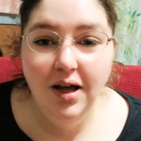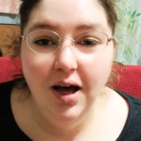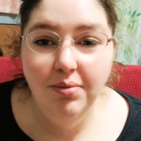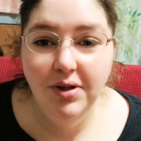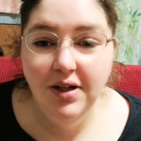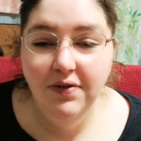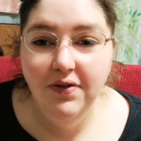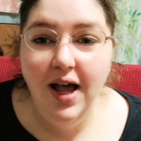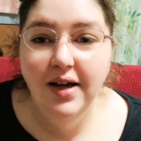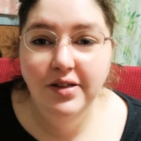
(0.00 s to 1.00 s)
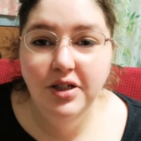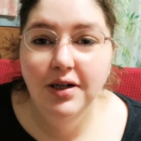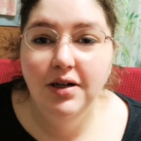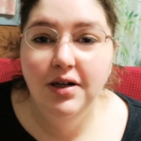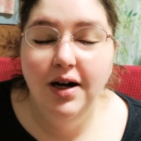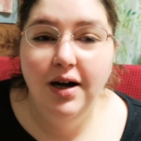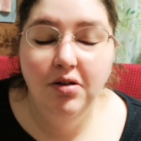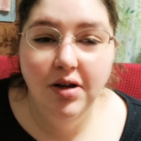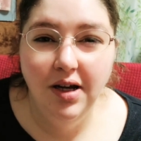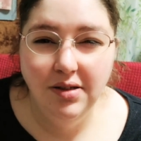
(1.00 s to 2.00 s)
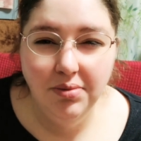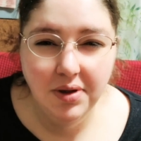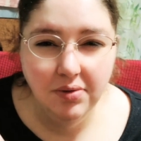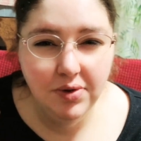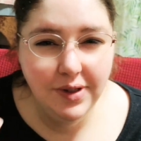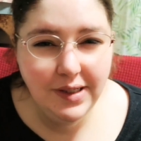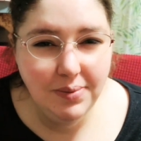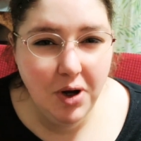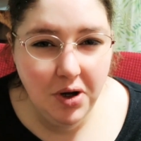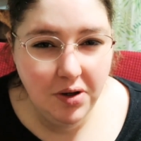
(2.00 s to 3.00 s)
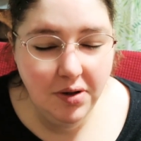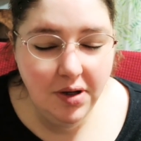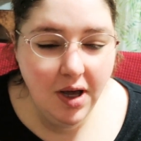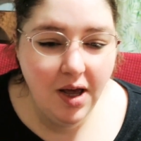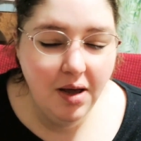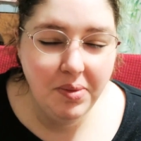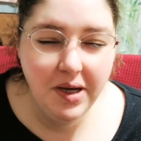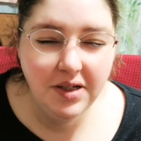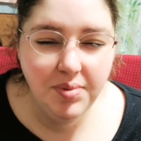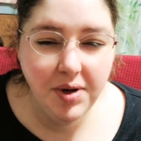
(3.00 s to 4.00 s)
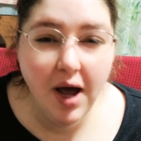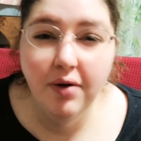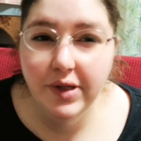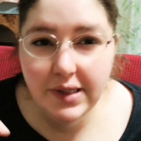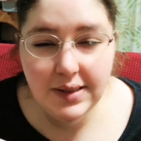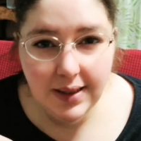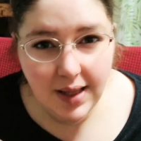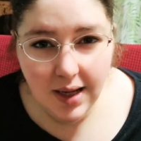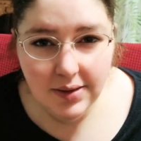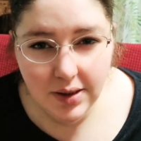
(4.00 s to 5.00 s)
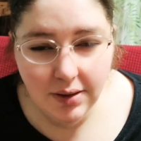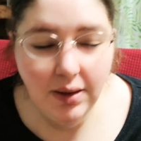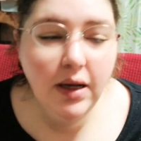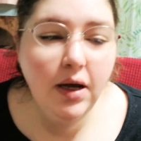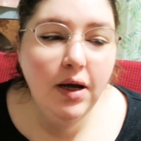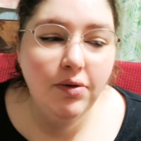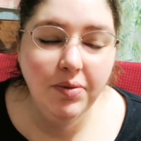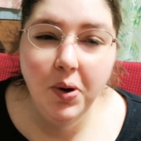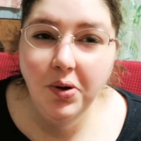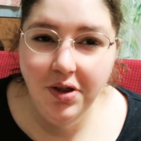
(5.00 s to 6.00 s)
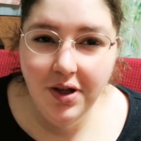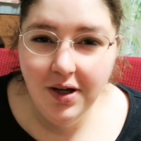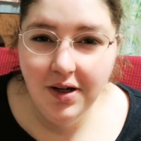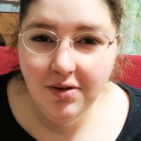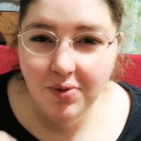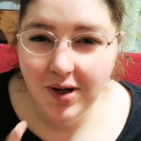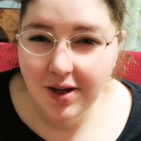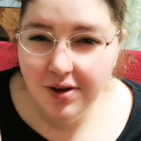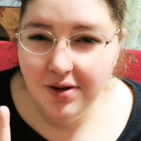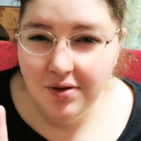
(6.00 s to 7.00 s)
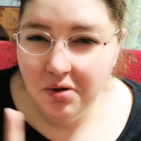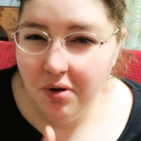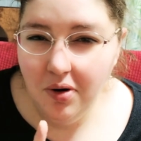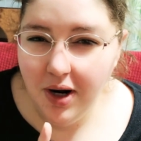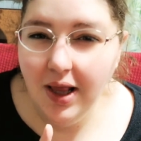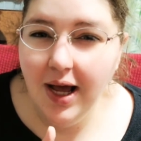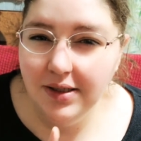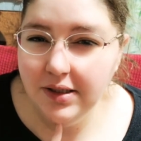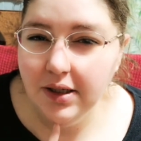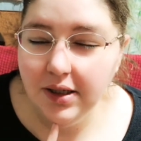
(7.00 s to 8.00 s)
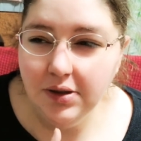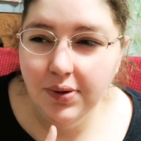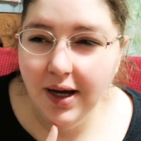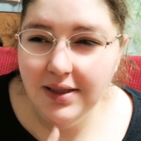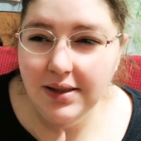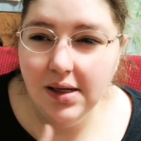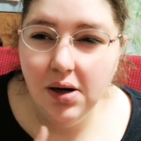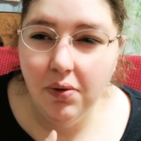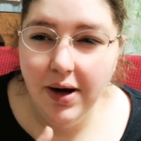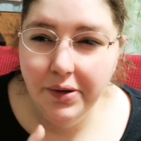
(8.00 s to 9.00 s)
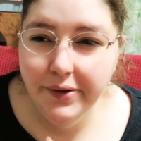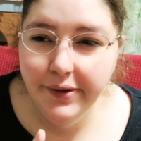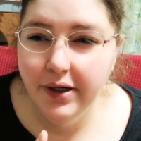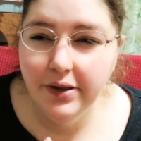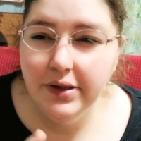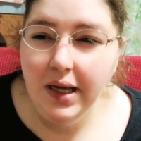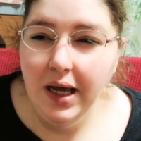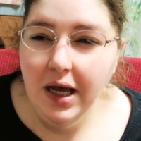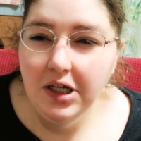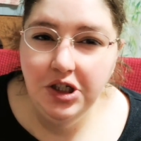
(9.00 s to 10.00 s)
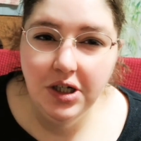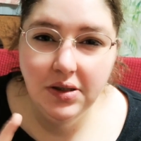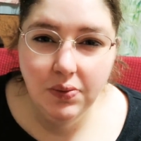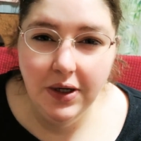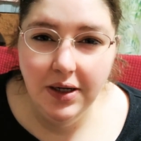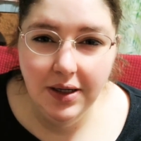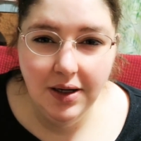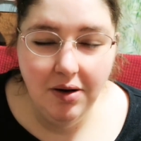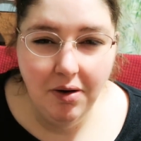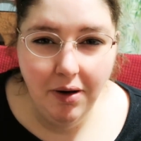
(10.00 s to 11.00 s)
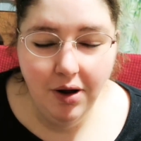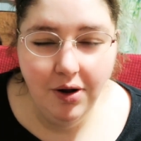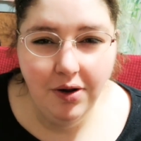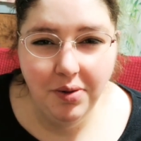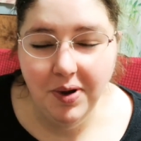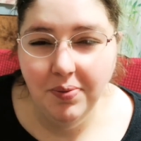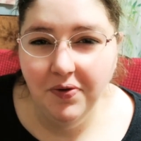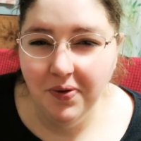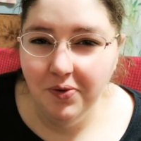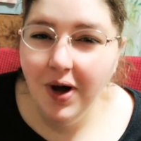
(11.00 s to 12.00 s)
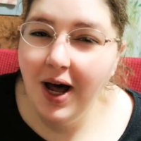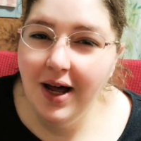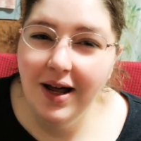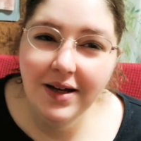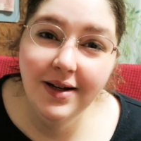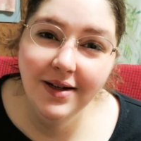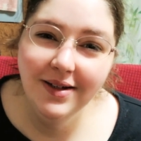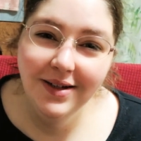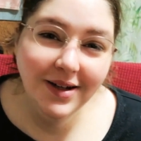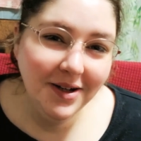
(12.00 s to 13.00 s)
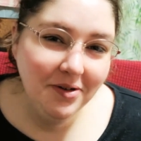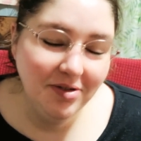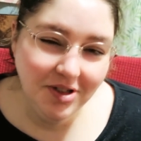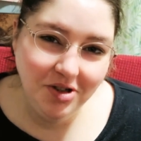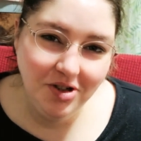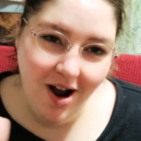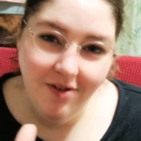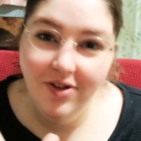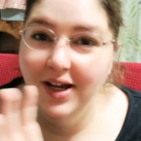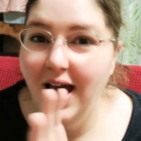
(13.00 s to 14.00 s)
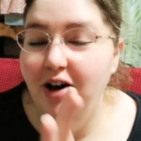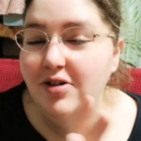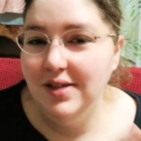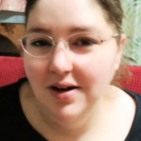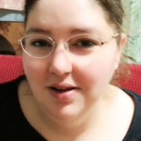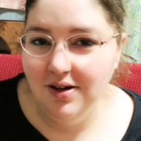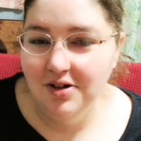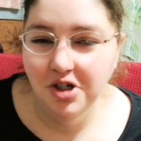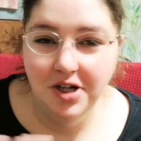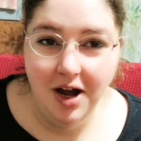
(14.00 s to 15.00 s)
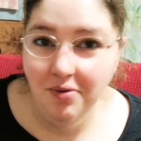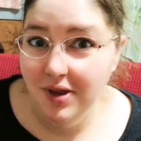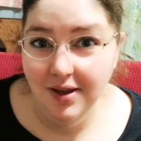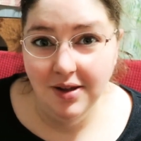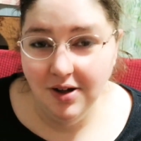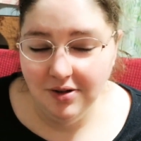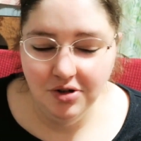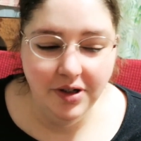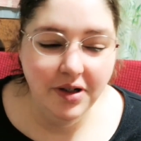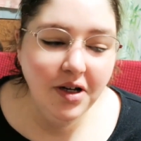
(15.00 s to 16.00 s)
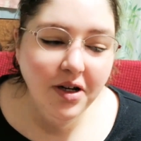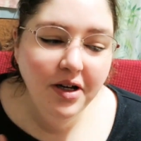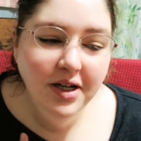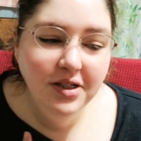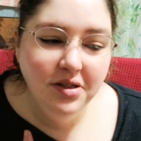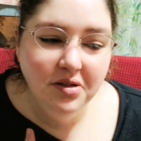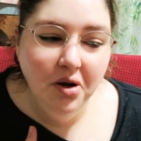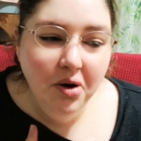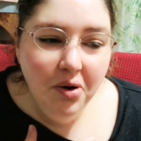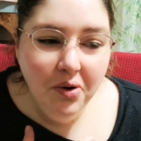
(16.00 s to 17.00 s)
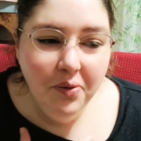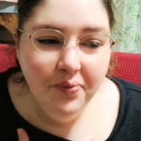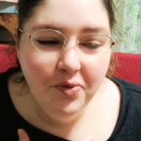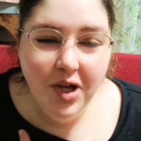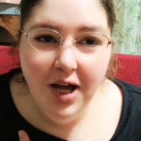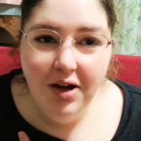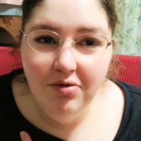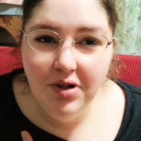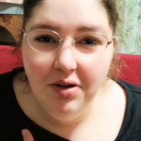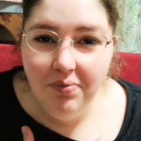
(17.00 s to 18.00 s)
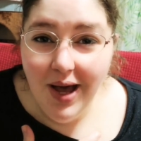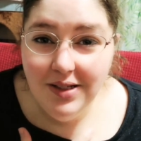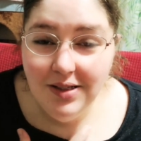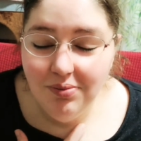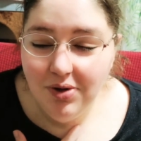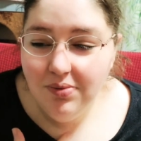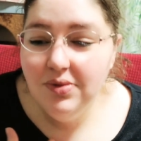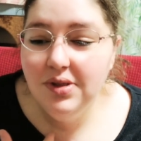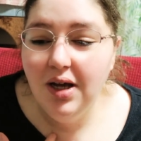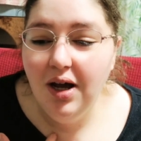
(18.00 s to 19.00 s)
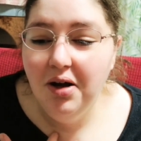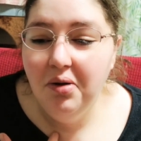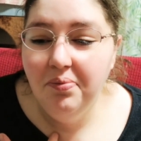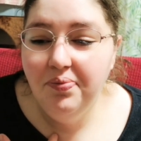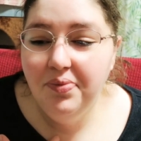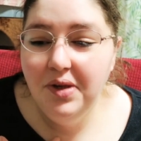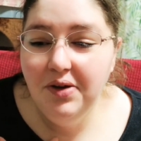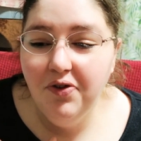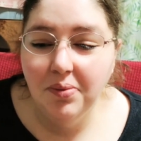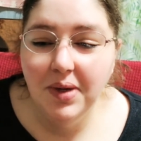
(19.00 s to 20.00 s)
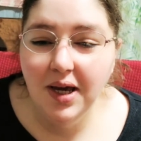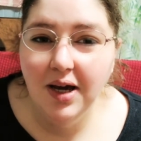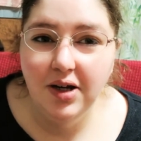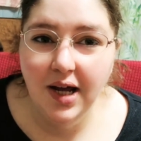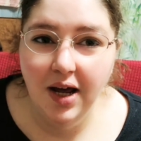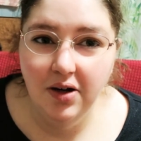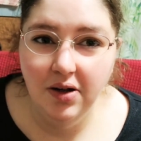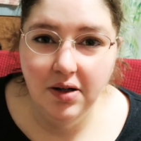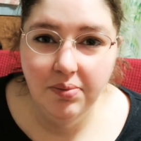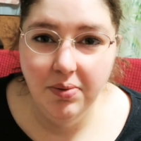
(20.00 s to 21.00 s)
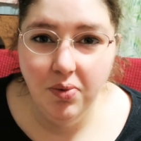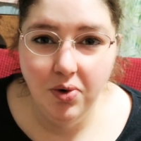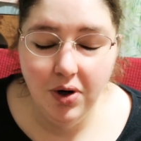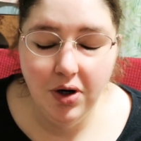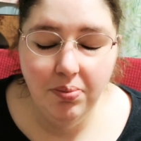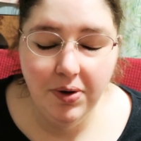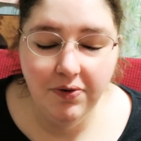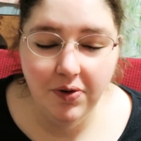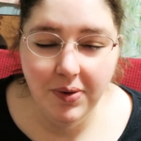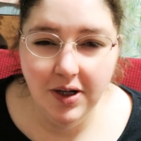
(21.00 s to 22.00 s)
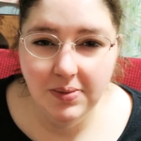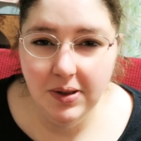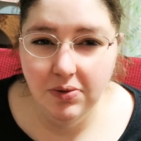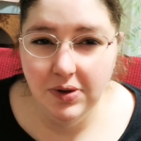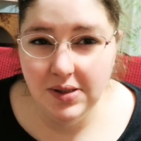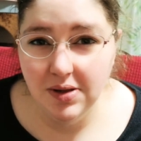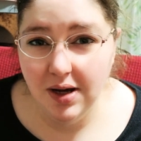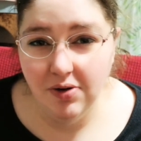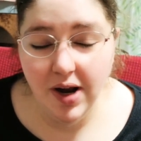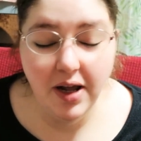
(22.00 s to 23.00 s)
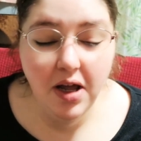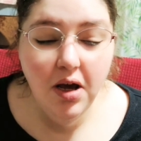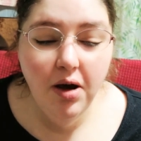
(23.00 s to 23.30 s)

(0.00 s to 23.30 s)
I believe last year I only got something really small. My husband got really sick last year. We both think we got corona last year because we got sick around New Year's, just when all the people from Wuhan was traveling outside of the country, not within the country. So we had really bad symptoms. For me, I could handle it a bit more, but for my husband it wasn't that great.